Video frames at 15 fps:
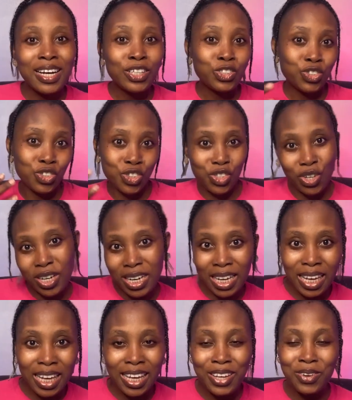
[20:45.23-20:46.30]

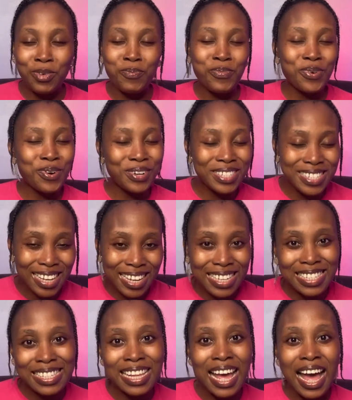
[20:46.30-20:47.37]
journey, your
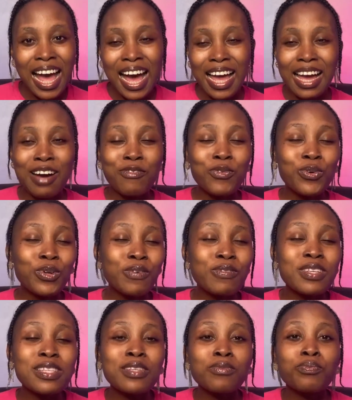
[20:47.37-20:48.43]
process. I have all of
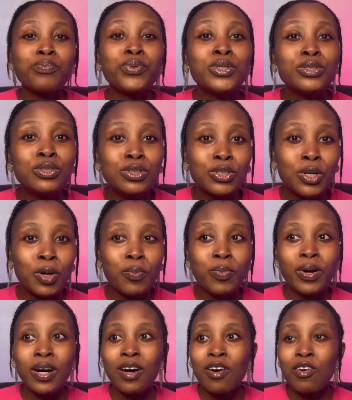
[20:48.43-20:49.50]
this thing bundled up
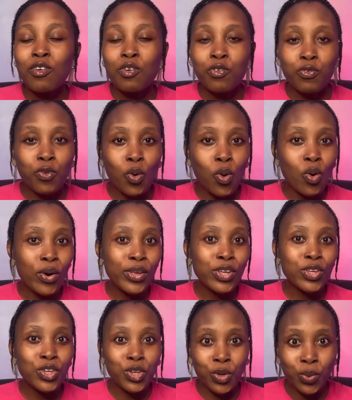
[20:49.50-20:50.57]
for
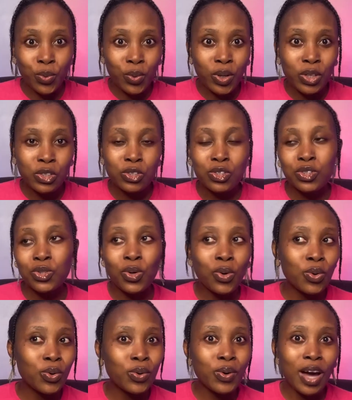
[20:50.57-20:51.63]
you.
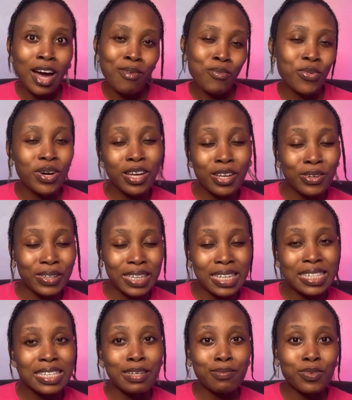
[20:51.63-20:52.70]
So I'm working on
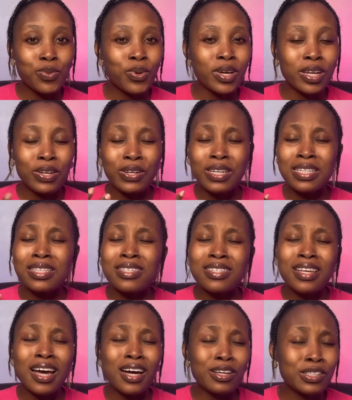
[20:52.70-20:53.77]
it. I'm still working on it. It's
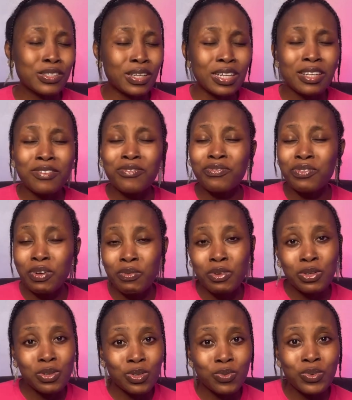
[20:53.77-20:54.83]
actually very
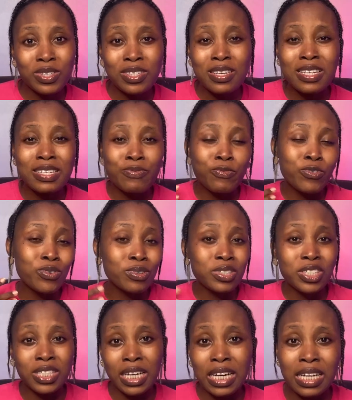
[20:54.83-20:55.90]
useful. It's a full
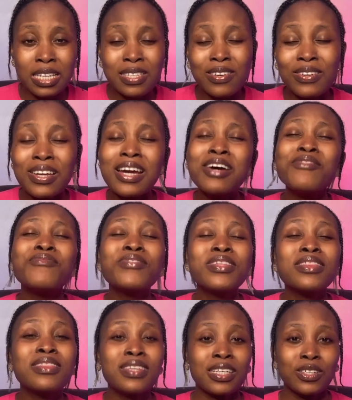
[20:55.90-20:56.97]
checklist on
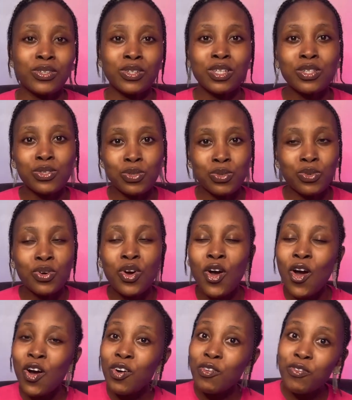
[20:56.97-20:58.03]
everything you need to do
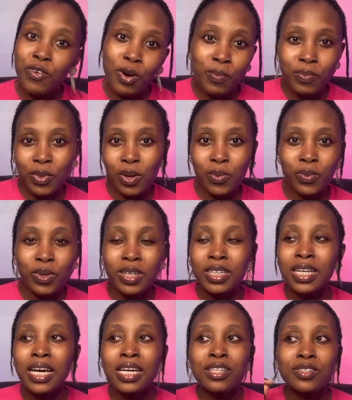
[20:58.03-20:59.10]
from day
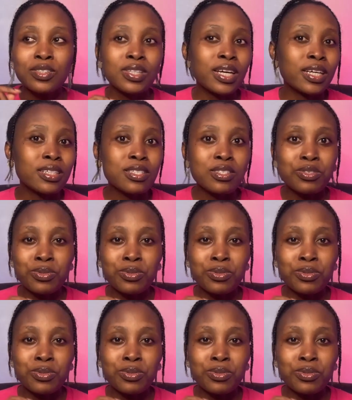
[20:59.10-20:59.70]
one, so that you